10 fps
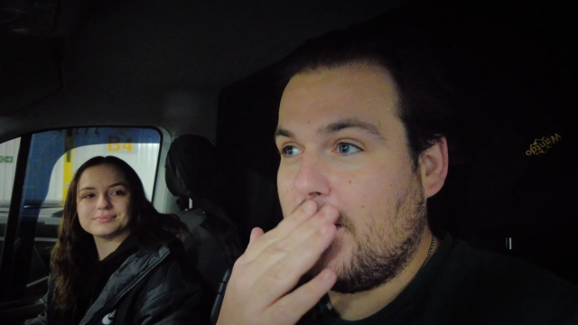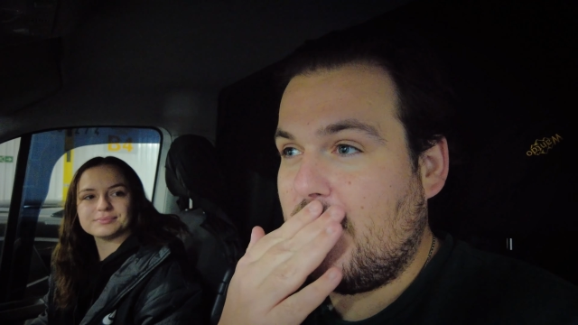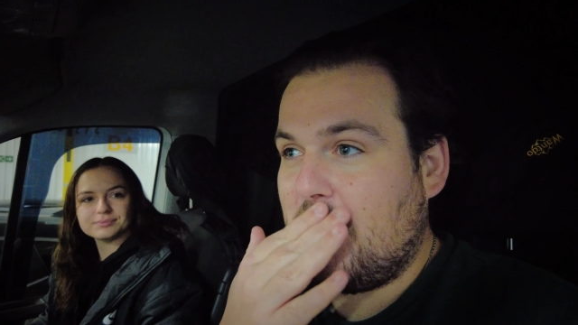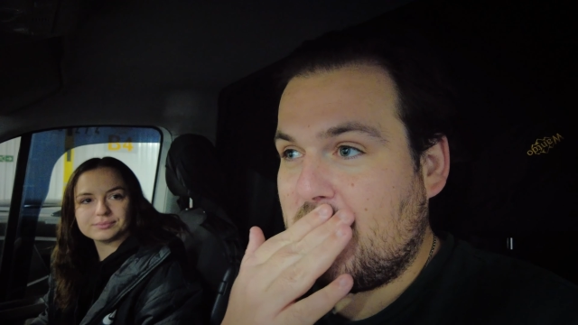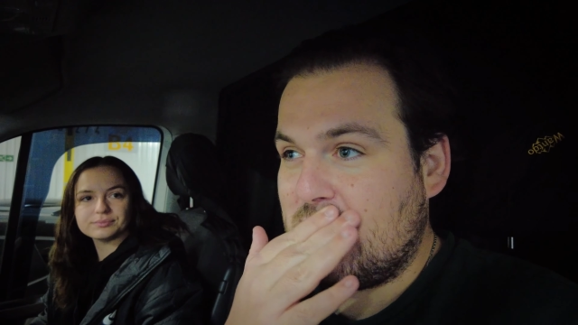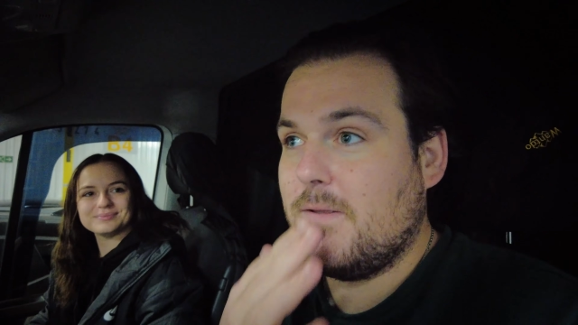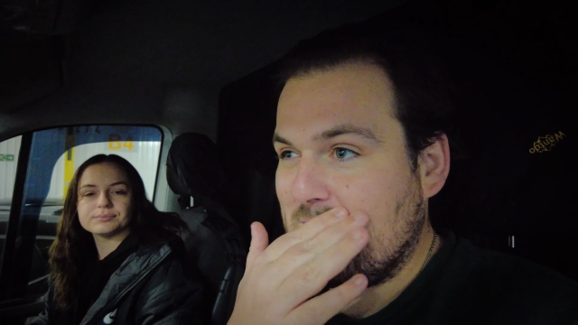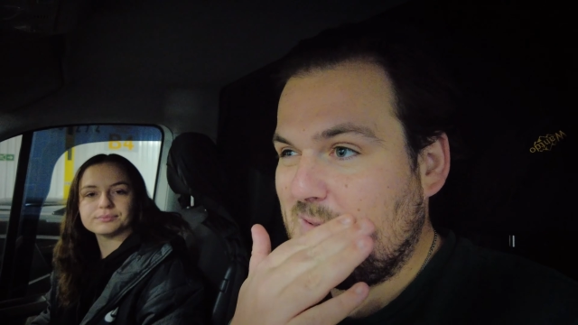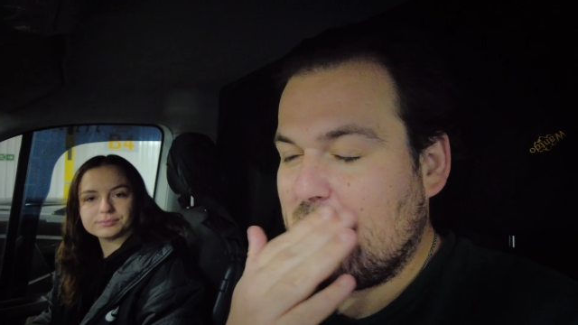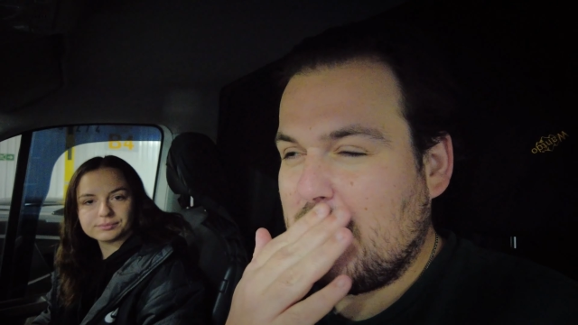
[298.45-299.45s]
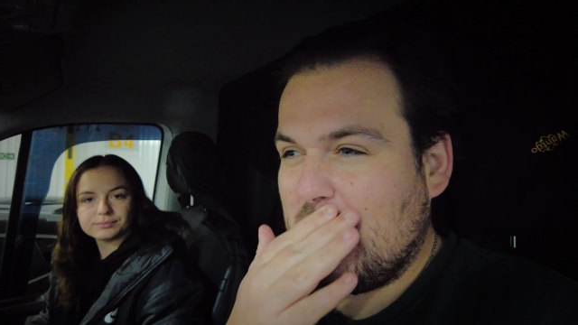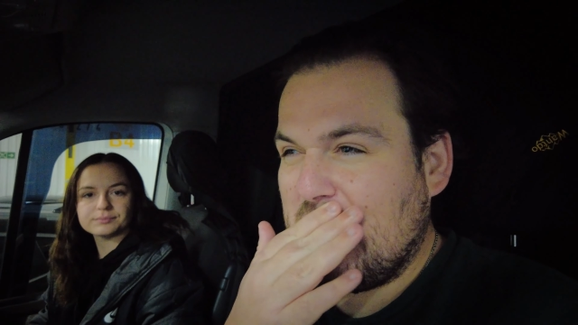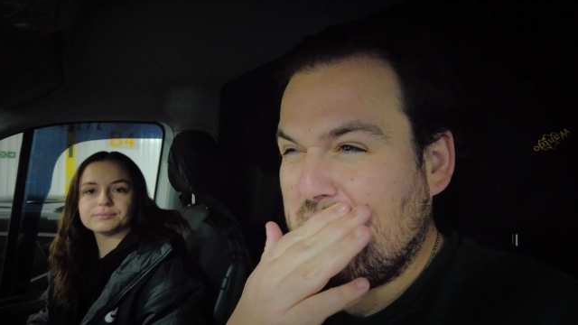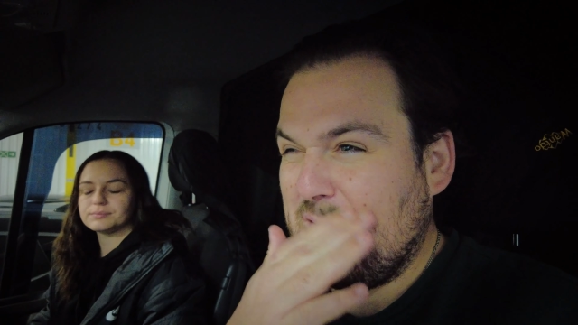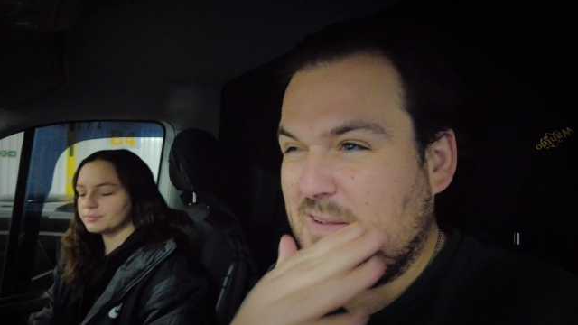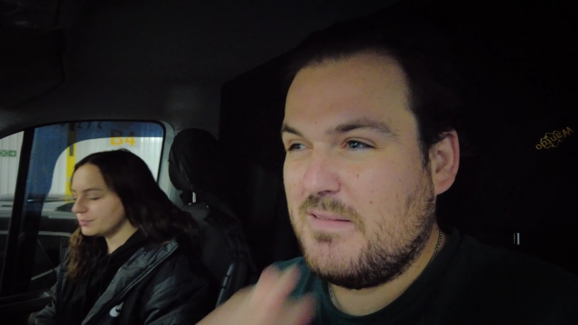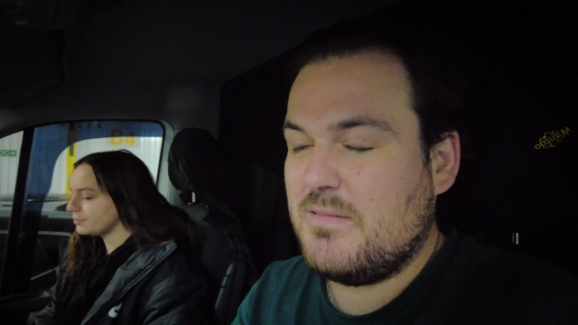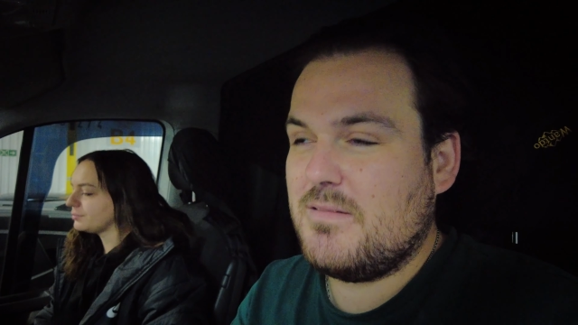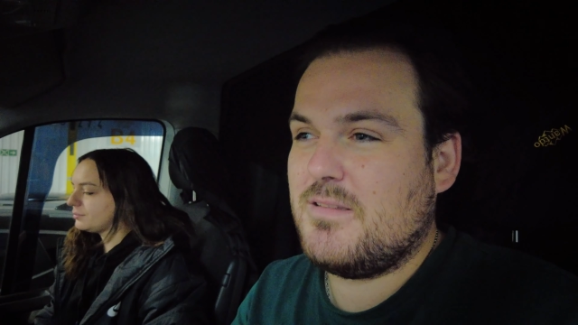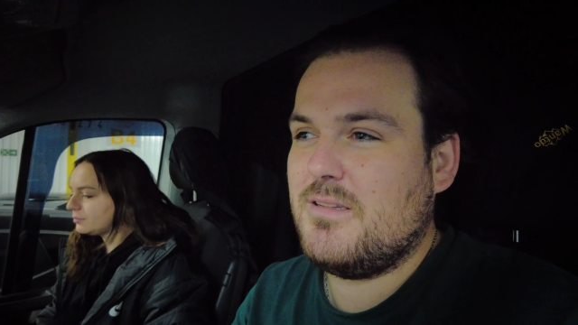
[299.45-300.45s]
Speaker 1: It was
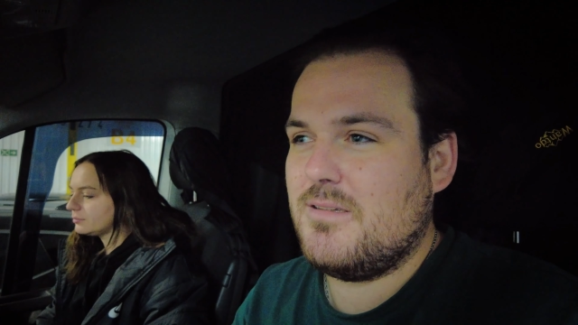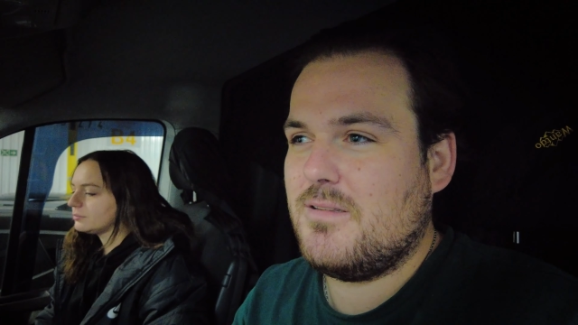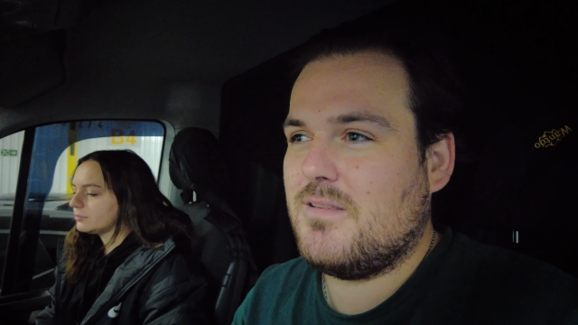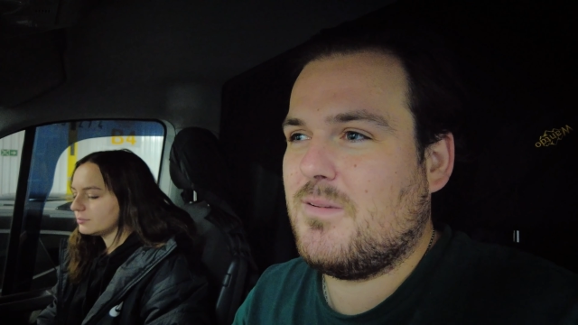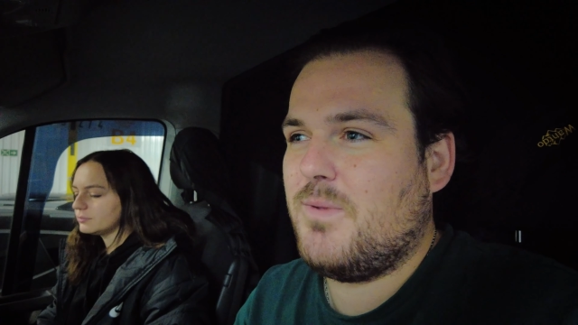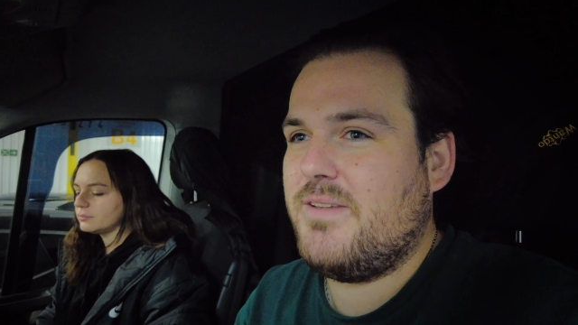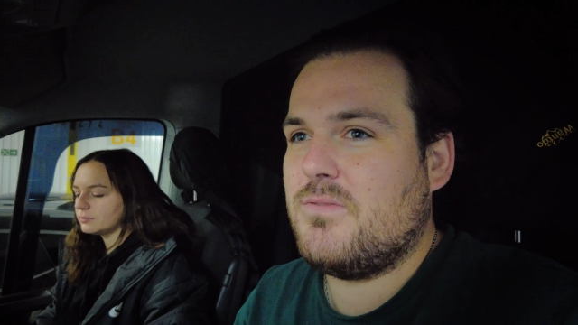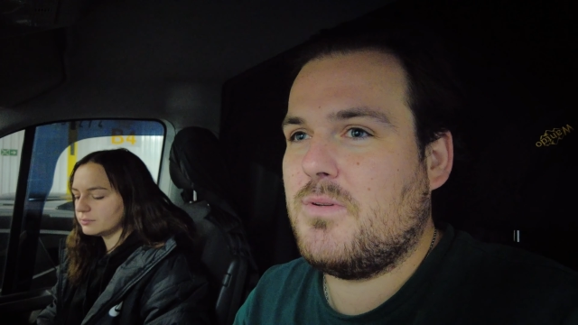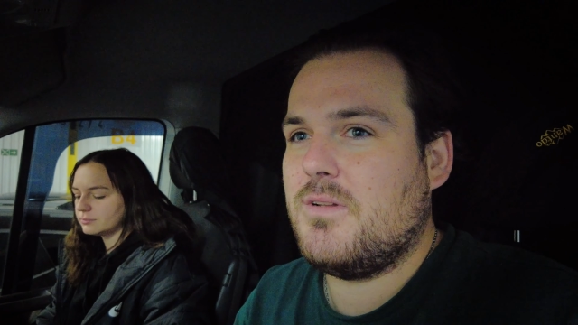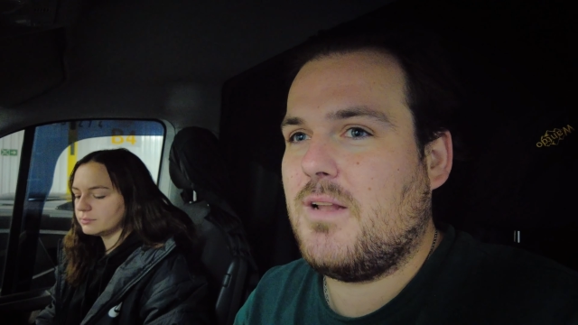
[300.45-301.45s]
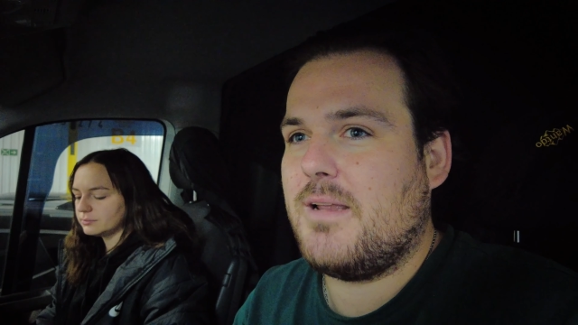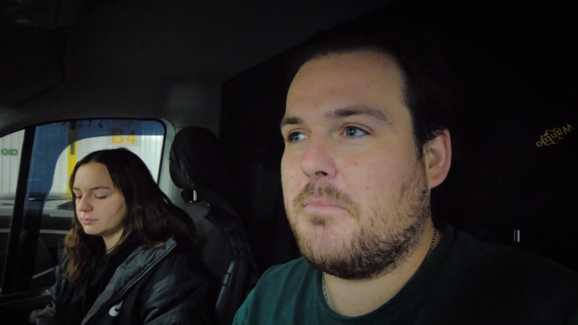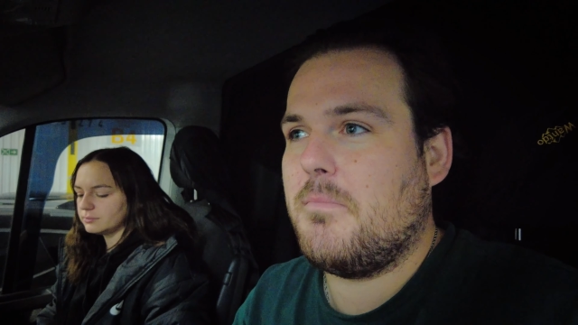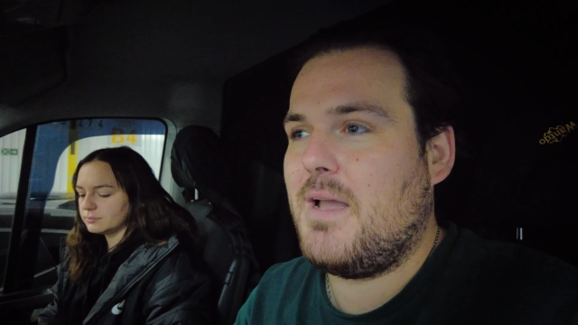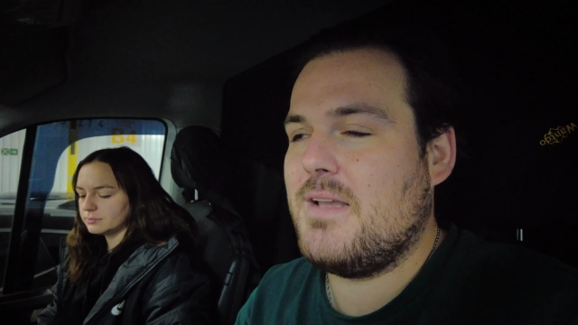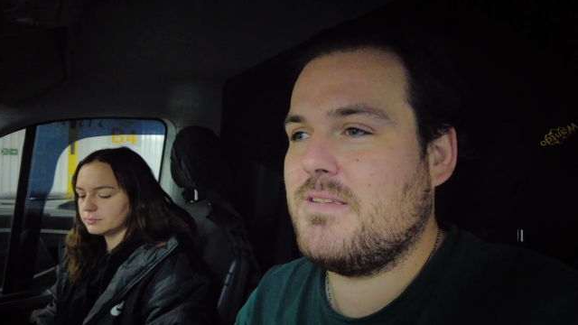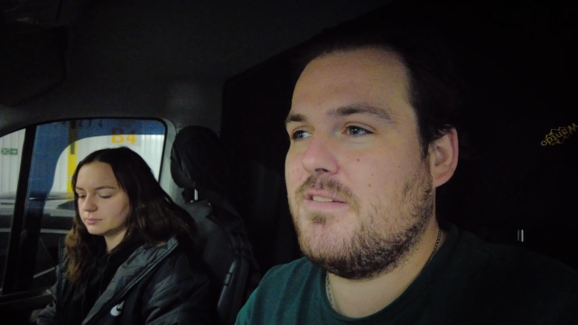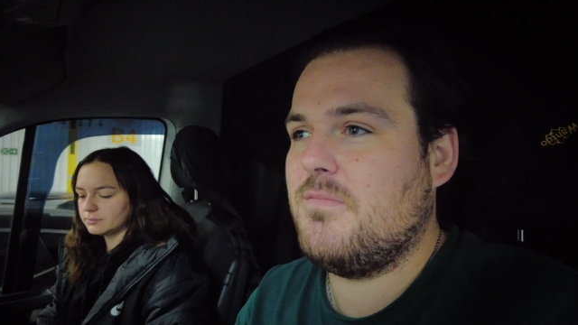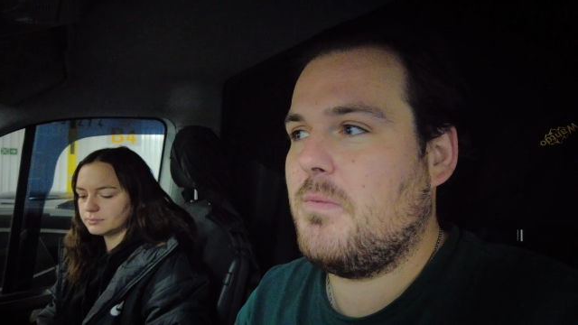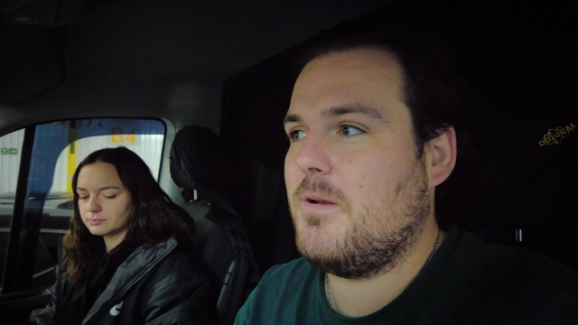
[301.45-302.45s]
the the waves weren't like
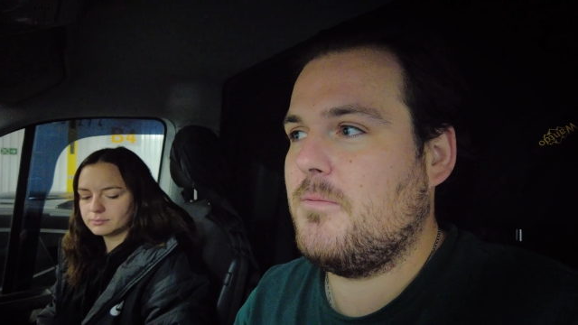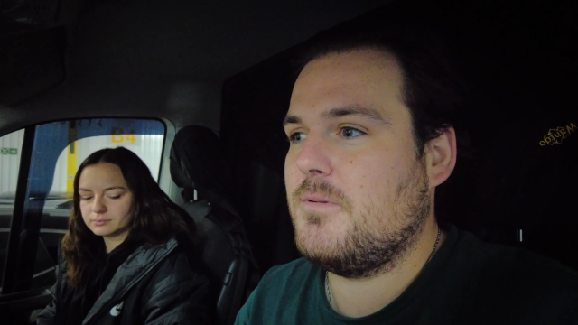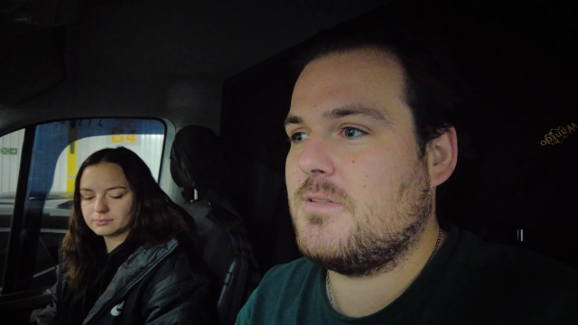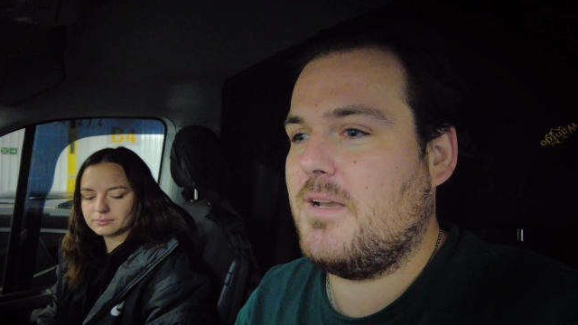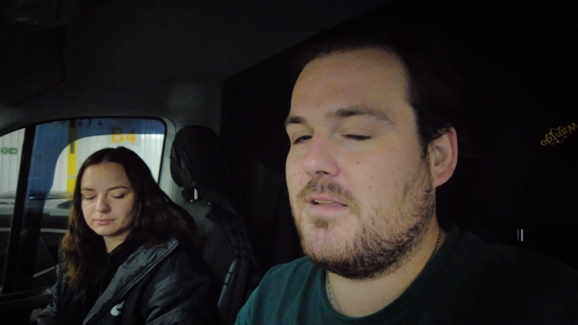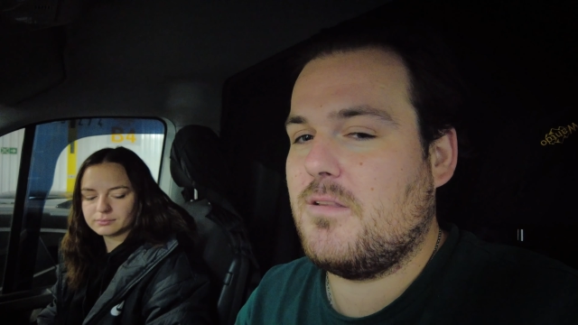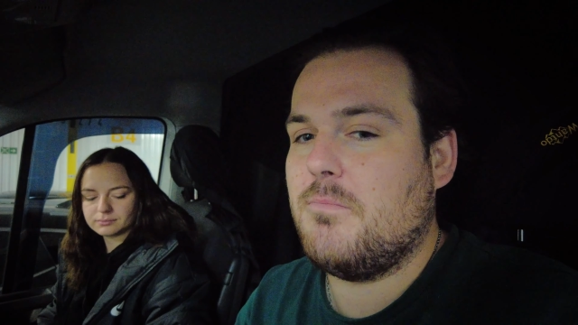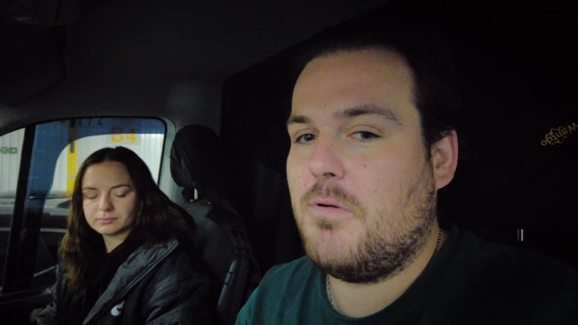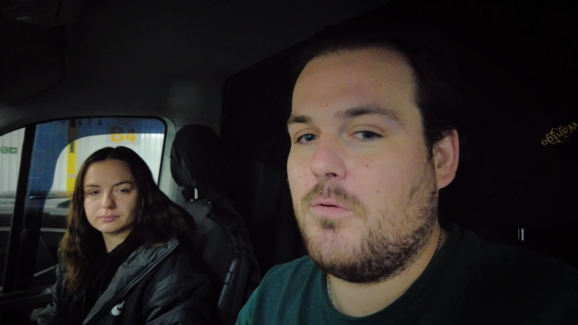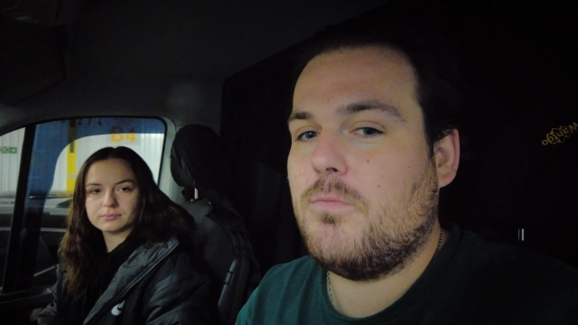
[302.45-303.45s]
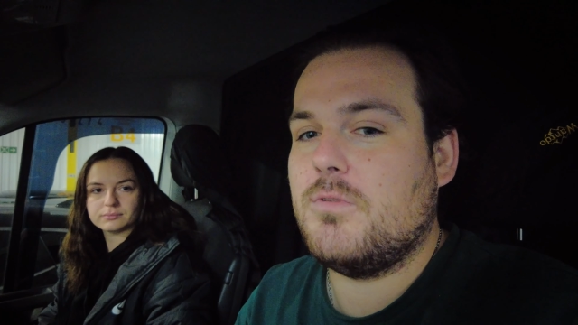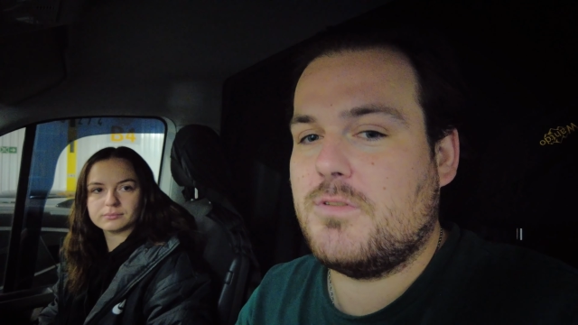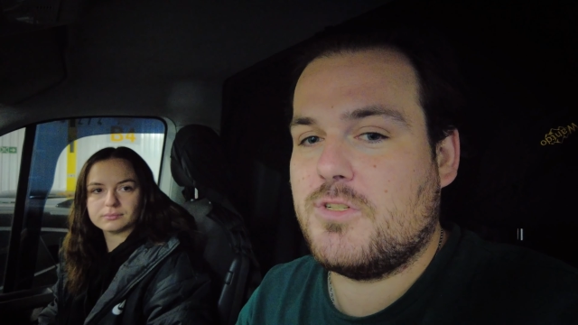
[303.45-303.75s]
massive, but it was like the boat was